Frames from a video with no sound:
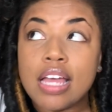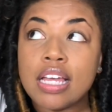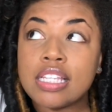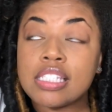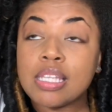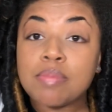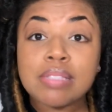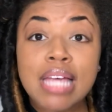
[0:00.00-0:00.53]

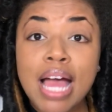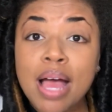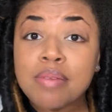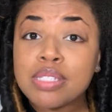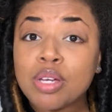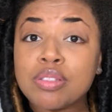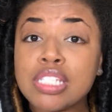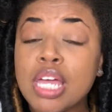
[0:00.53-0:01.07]
sometimes
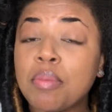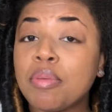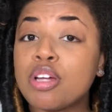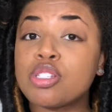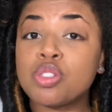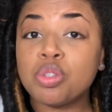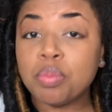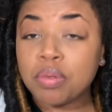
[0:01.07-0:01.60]
it'll take me a
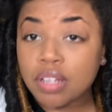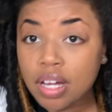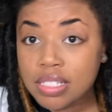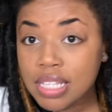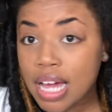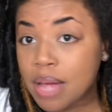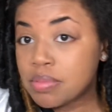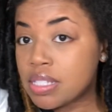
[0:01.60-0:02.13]
super long
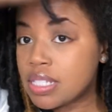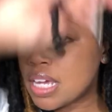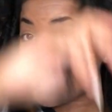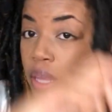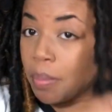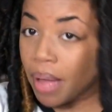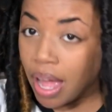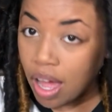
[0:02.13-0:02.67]
time to take
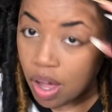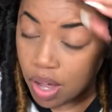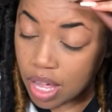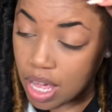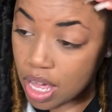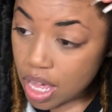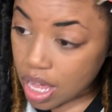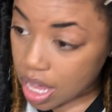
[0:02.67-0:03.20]
them out,
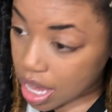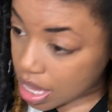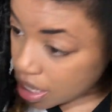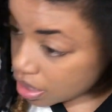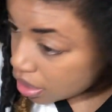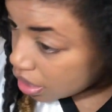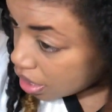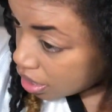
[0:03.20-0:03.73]

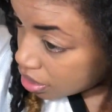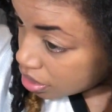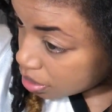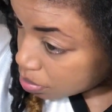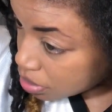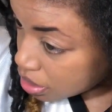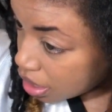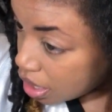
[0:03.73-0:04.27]
and then
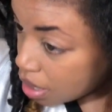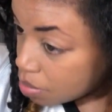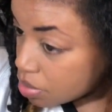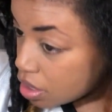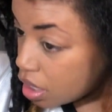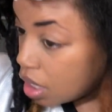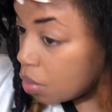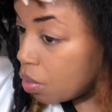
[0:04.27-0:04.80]
sometimes
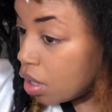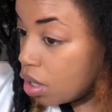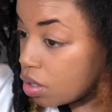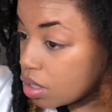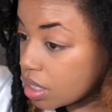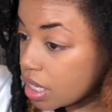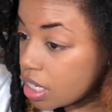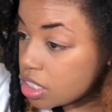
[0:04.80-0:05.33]
it
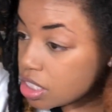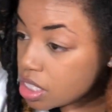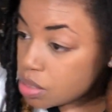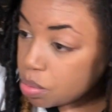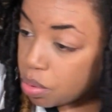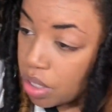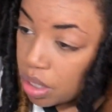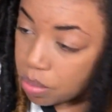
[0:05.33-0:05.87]
won't. It just
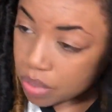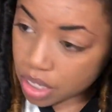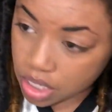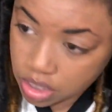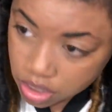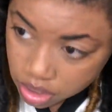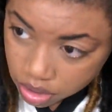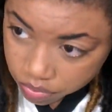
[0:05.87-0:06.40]
pretty
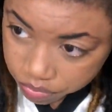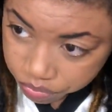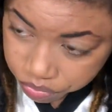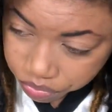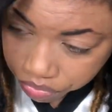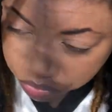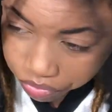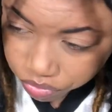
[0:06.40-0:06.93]
much,
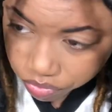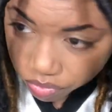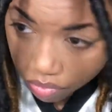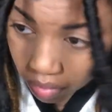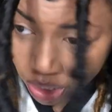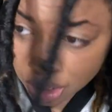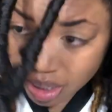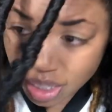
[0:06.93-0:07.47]

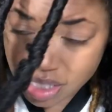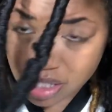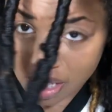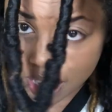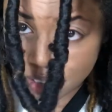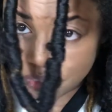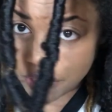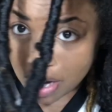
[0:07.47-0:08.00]
like I said,
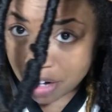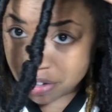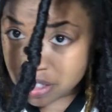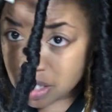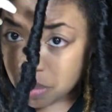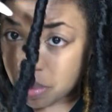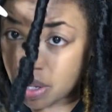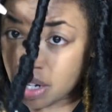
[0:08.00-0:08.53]
it varies
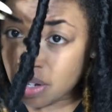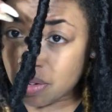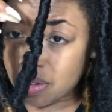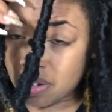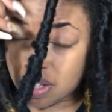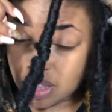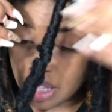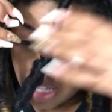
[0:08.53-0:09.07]
depending
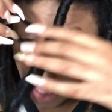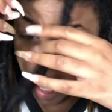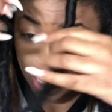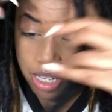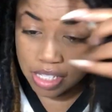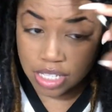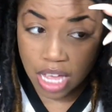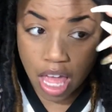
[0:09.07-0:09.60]
on the lock
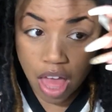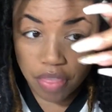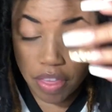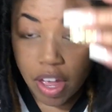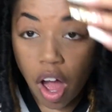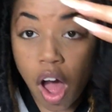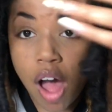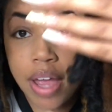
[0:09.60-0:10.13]
because they
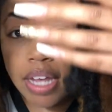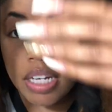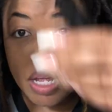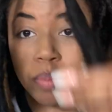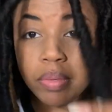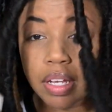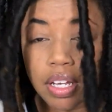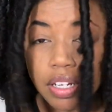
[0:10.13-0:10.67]
all end
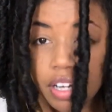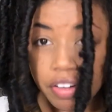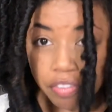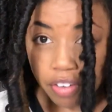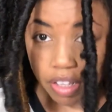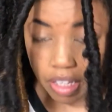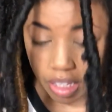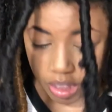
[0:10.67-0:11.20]
up looking
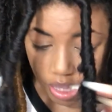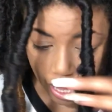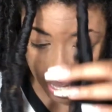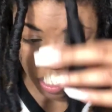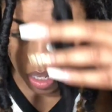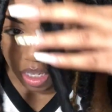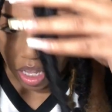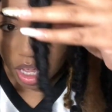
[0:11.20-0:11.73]
differently. Like,